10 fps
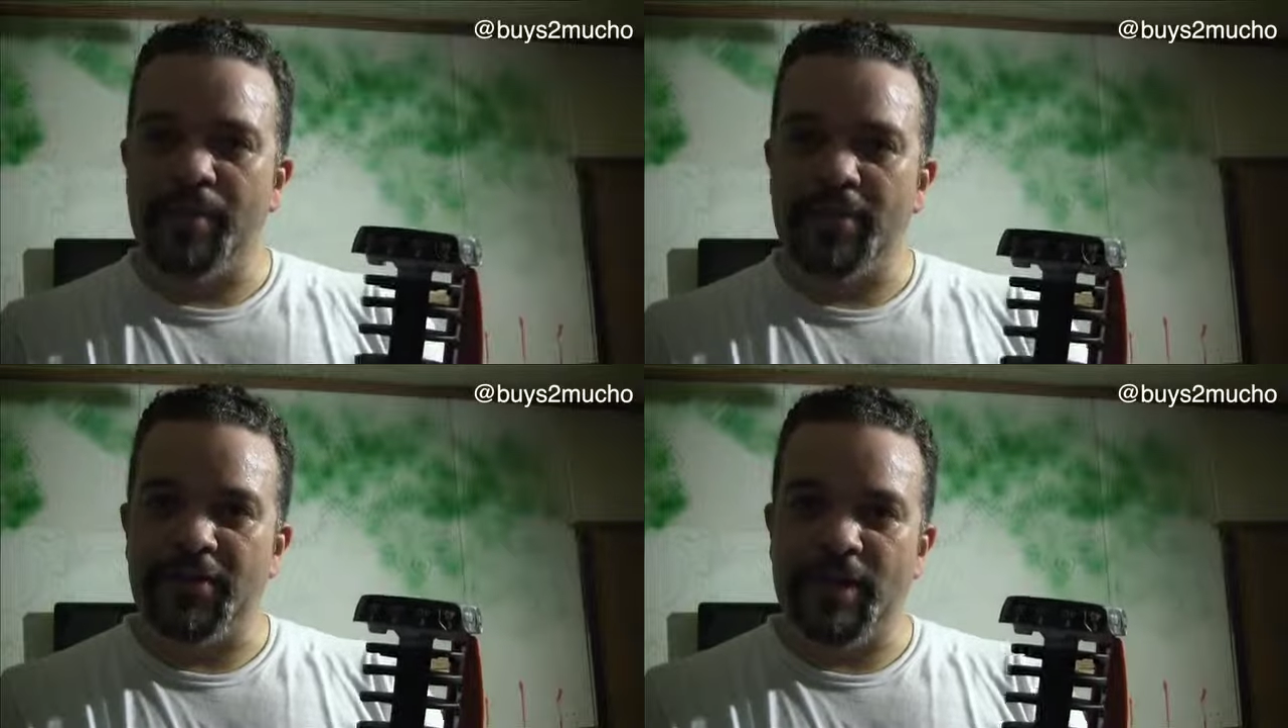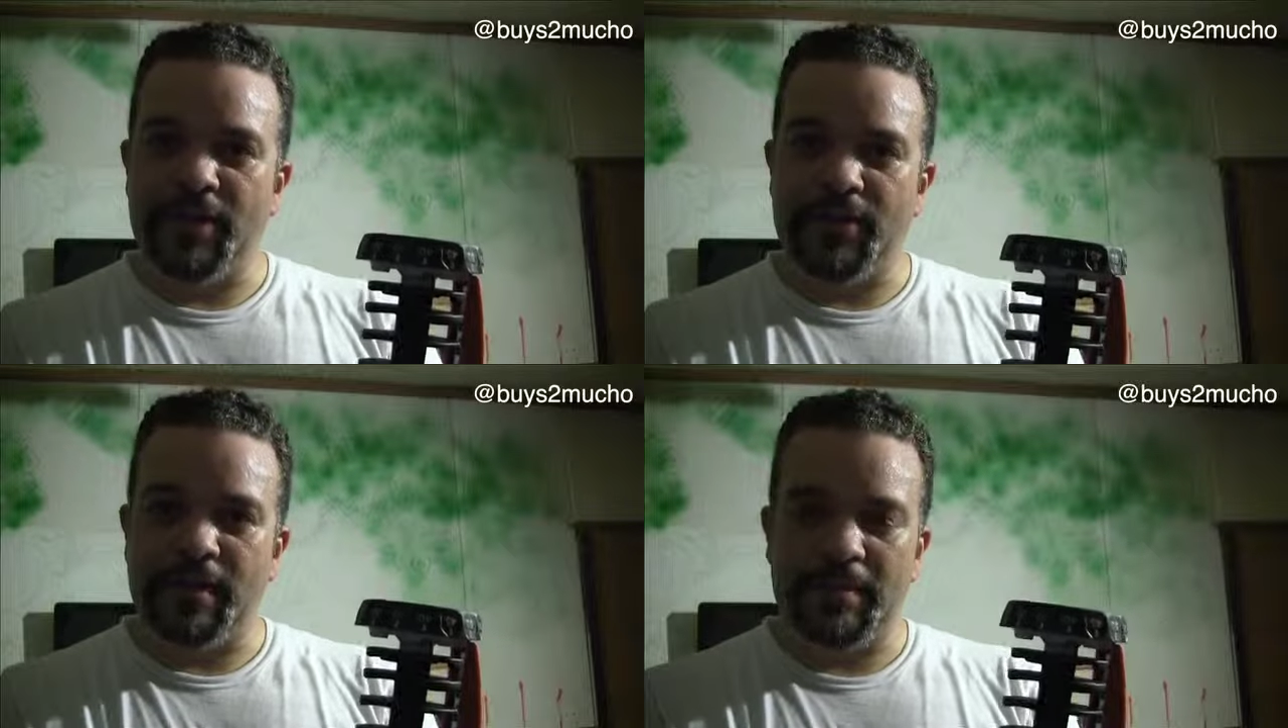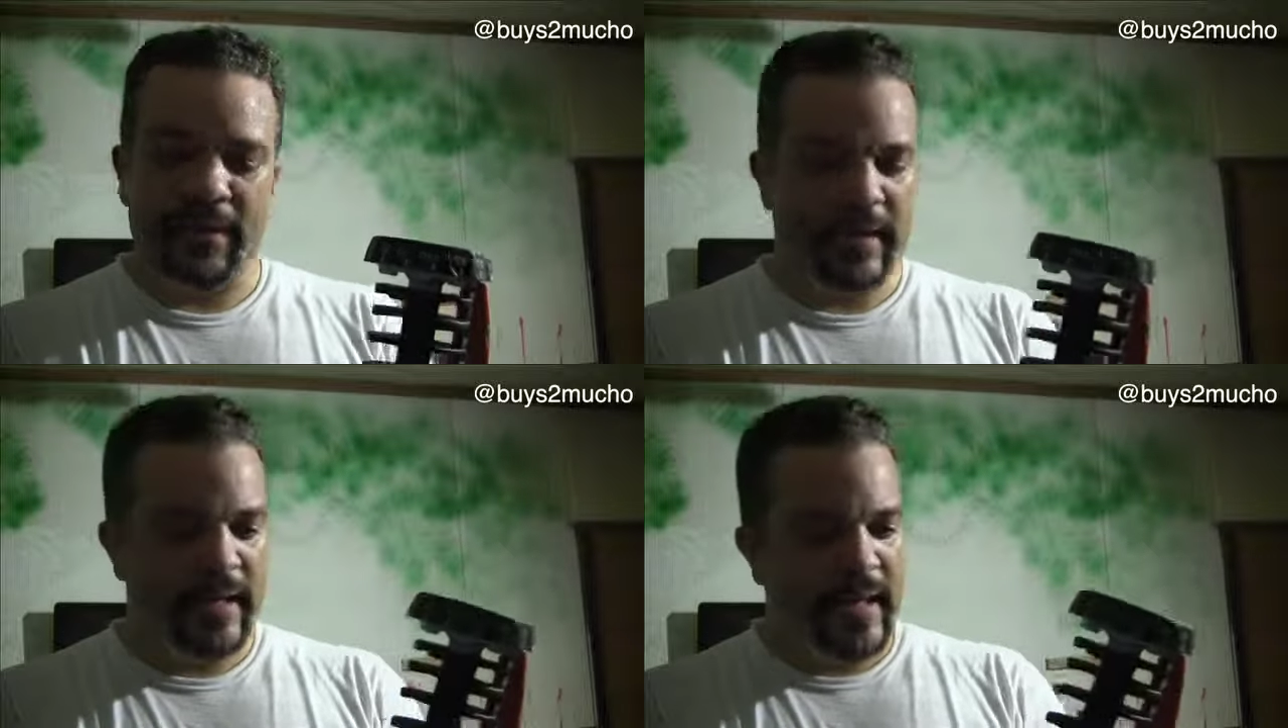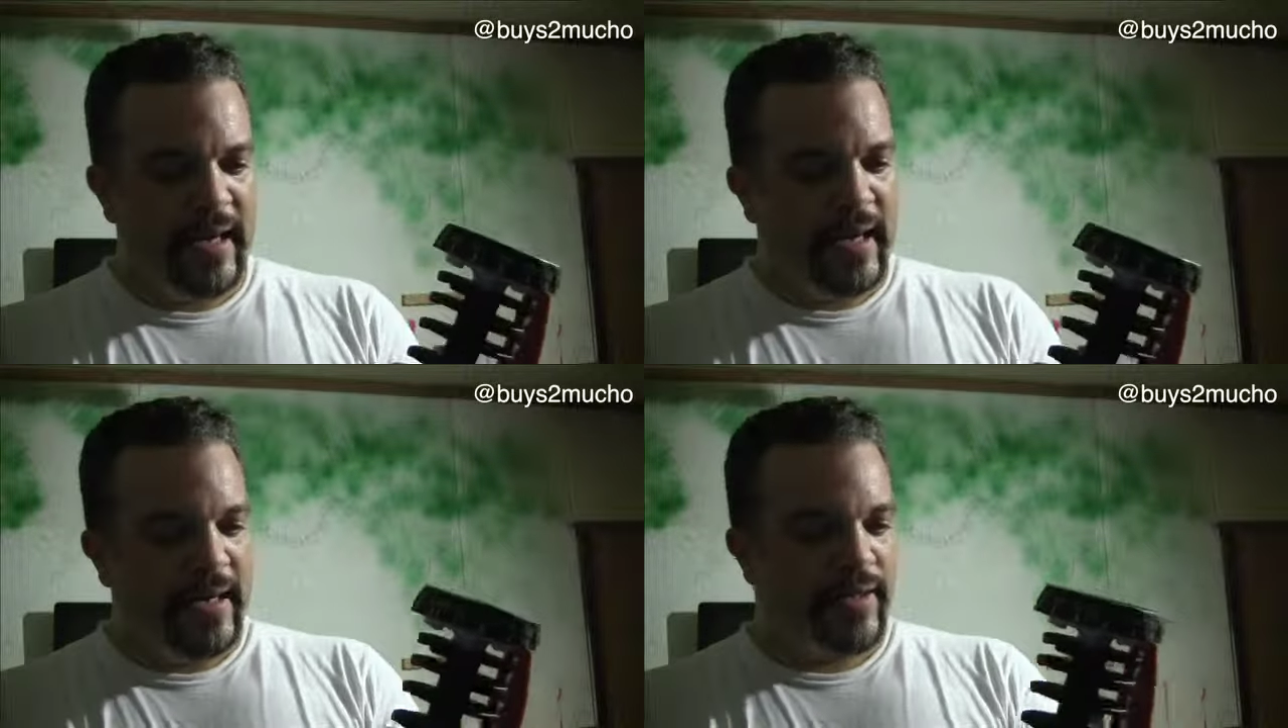pushed in or something.
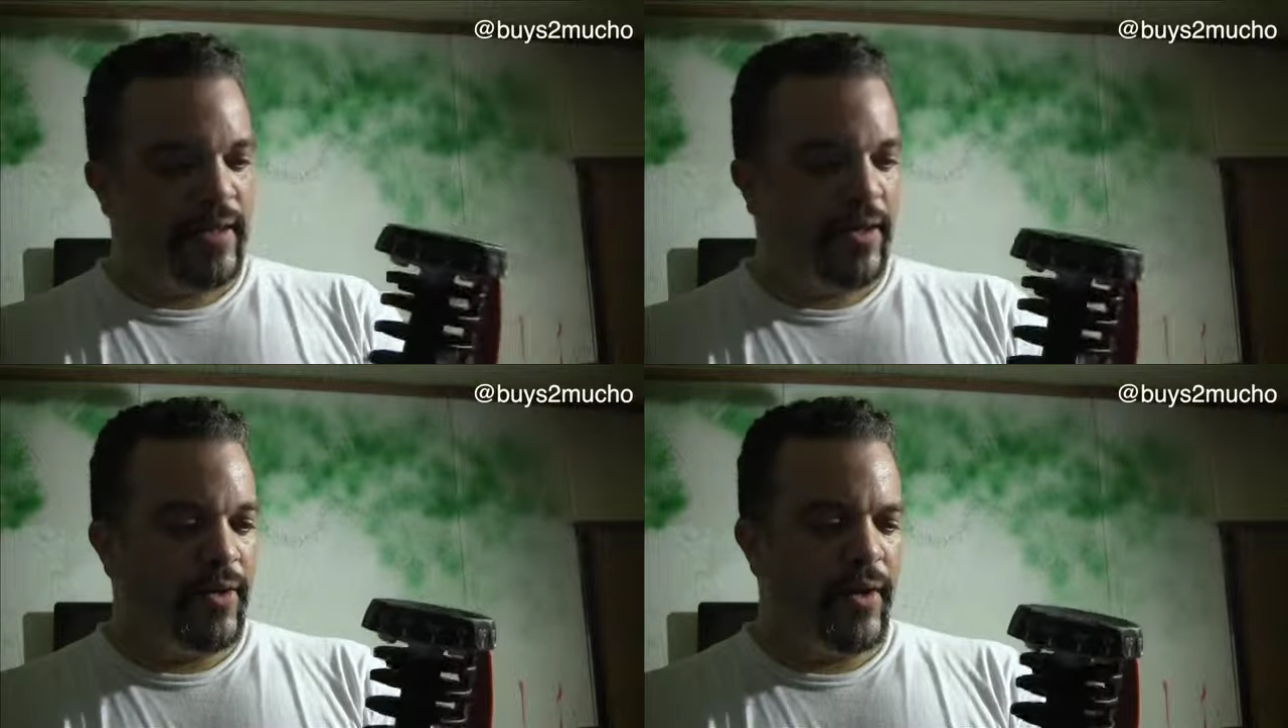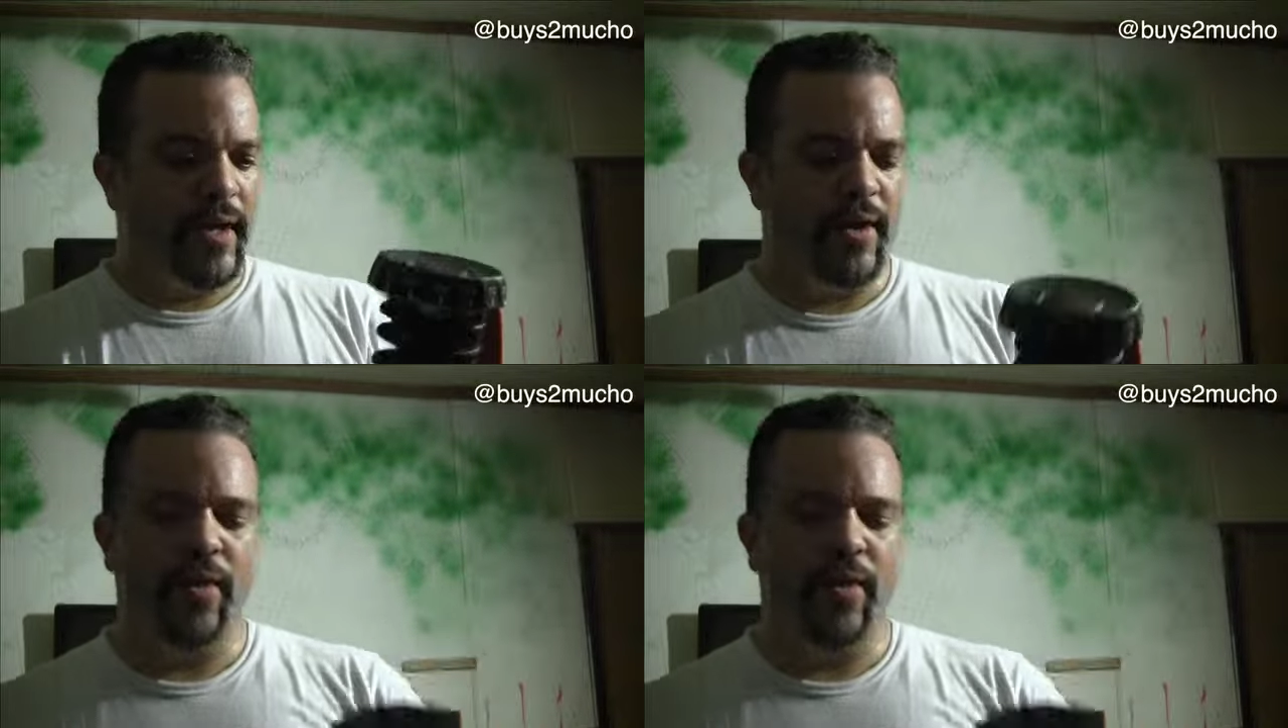So